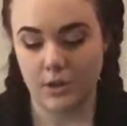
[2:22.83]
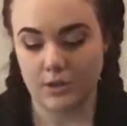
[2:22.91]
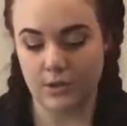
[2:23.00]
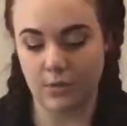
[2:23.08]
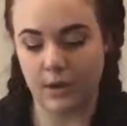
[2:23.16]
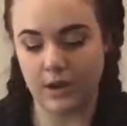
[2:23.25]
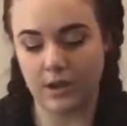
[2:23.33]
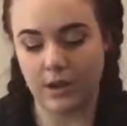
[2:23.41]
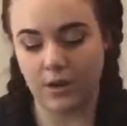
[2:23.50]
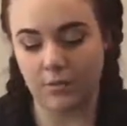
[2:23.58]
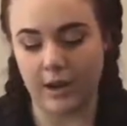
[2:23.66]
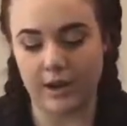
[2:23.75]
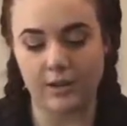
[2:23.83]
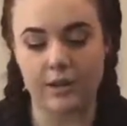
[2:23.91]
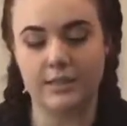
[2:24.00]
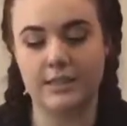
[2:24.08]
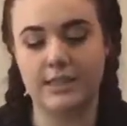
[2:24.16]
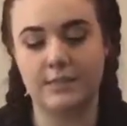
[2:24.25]
So I want you to go right along
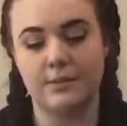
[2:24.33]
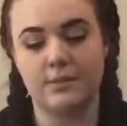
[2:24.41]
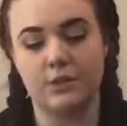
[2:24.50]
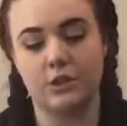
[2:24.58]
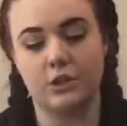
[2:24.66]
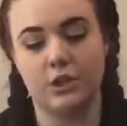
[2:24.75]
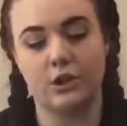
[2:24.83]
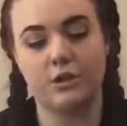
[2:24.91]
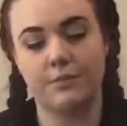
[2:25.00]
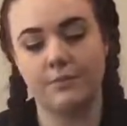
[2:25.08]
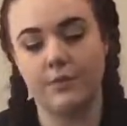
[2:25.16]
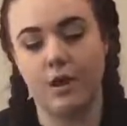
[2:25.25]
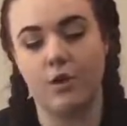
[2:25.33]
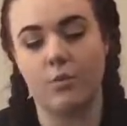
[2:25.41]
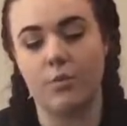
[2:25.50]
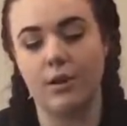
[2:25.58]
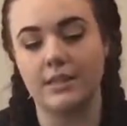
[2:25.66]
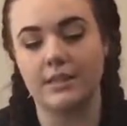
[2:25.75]
the seams of your shirt
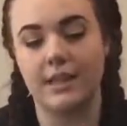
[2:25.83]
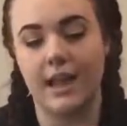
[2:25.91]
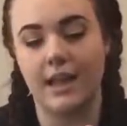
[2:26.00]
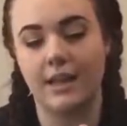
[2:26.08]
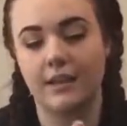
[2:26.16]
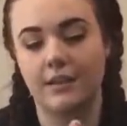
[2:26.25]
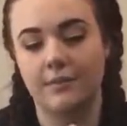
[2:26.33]
on one side